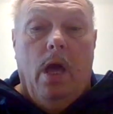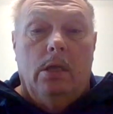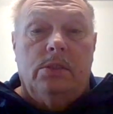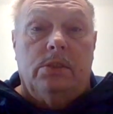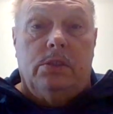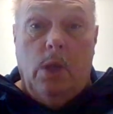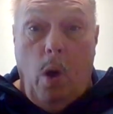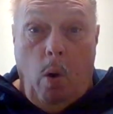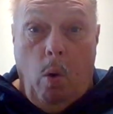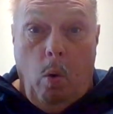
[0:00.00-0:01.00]

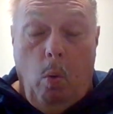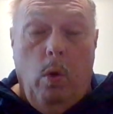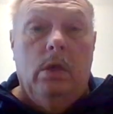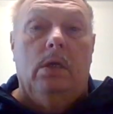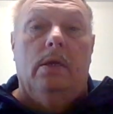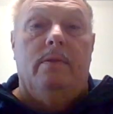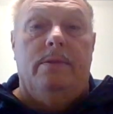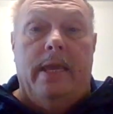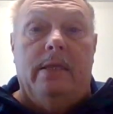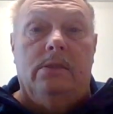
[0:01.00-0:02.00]
So
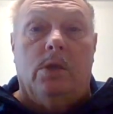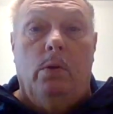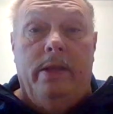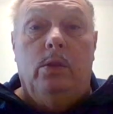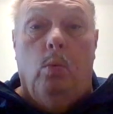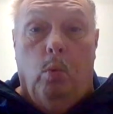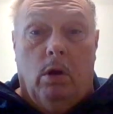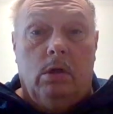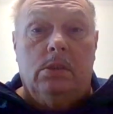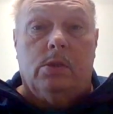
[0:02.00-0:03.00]
things are in the
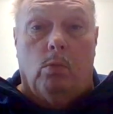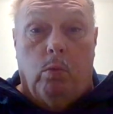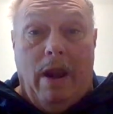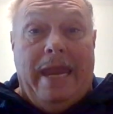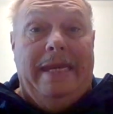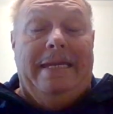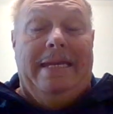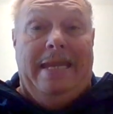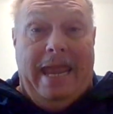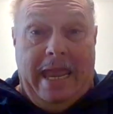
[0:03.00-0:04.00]
works right
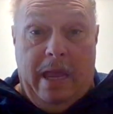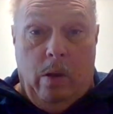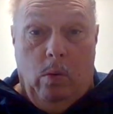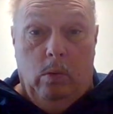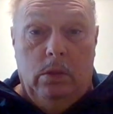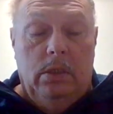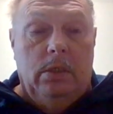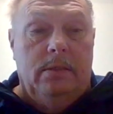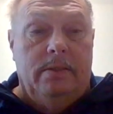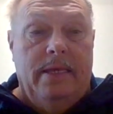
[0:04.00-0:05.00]
now.
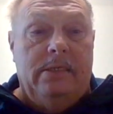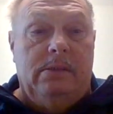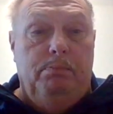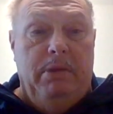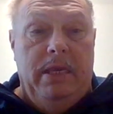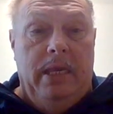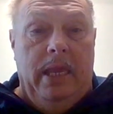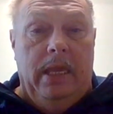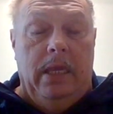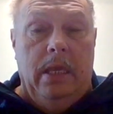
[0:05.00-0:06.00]
This
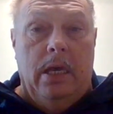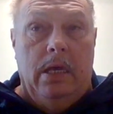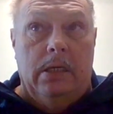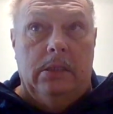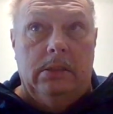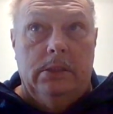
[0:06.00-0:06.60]
being uh,